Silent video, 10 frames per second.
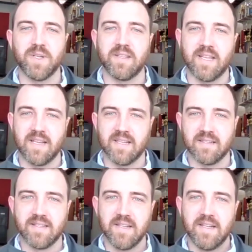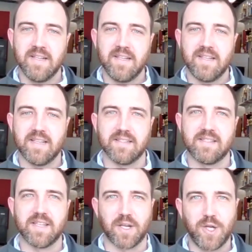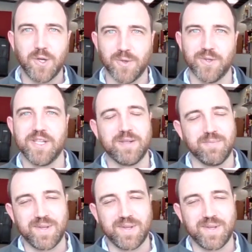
but they had secured in